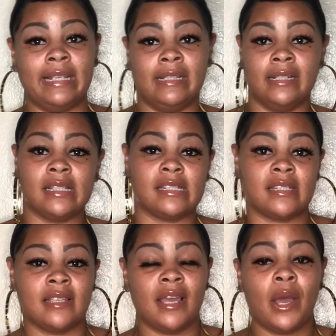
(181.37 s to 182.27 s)
looks.
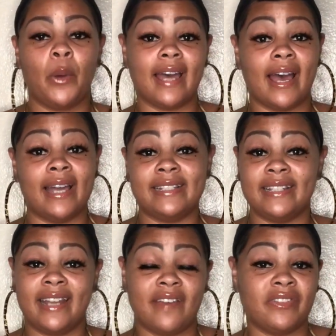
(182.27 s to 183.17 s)
I
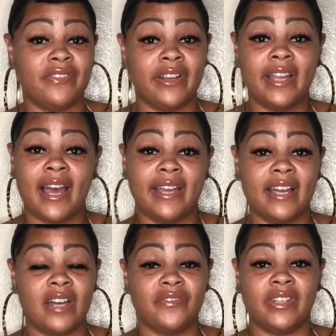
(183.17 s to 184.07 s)
did have a very high
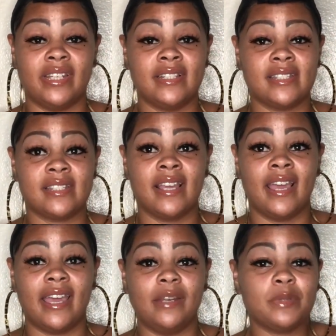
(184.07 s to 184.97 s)
confidence,
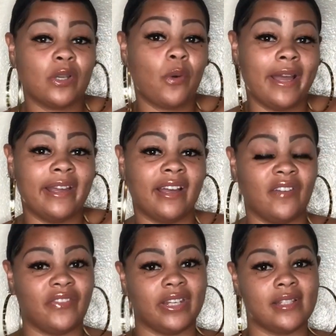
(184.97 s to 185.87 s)
and it was a quiet
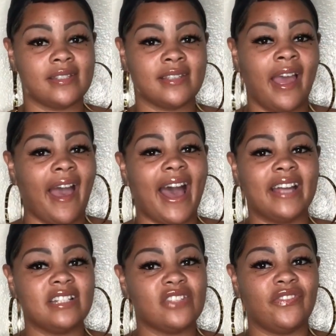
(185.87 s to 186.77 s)
confidence.
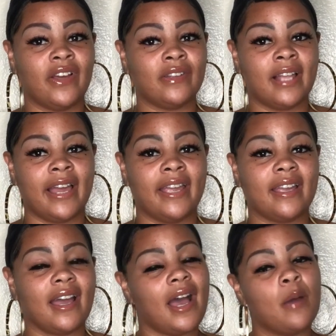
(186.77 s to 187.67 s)
I just felt
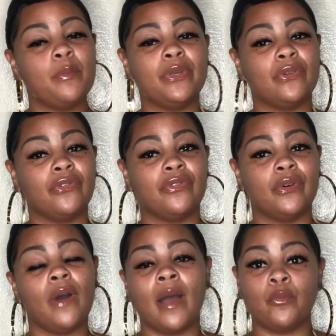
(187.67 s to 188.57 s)
like I'm
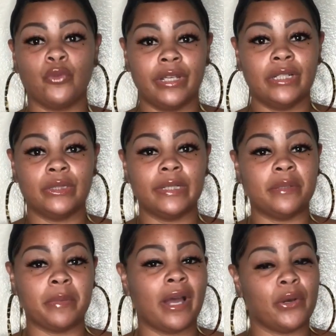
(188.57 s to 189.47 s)
beautiful, I'm regal
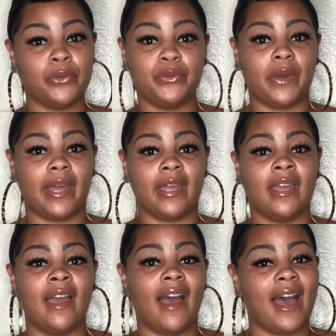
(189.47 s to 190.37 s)
in my own way.
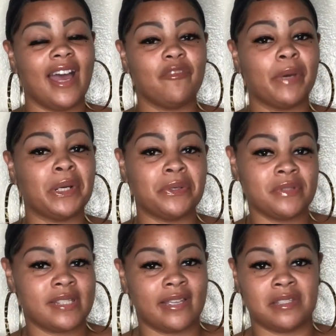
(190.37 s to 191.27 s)
I have my
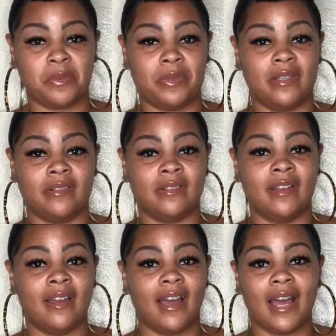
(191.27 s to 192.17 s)
own sex appeal.
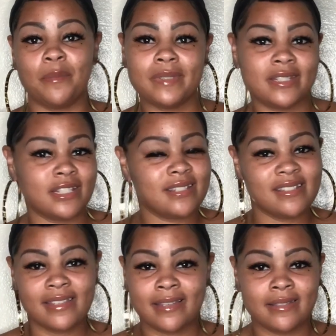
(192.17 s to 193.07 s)
I'm just
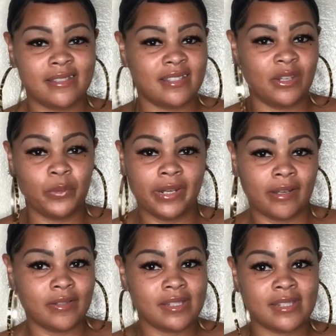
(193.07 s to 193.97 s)
as sexy as anyone
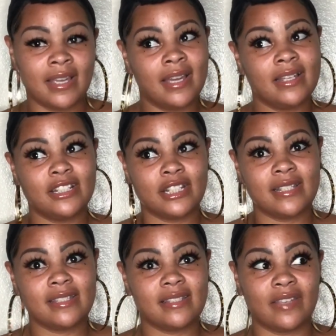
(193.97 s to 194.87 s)
else.
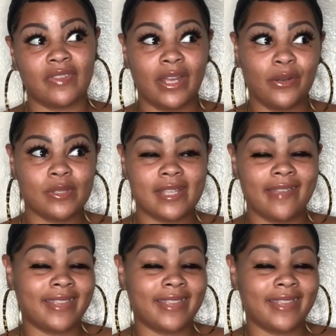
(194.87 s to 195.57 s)
Just, if they don't see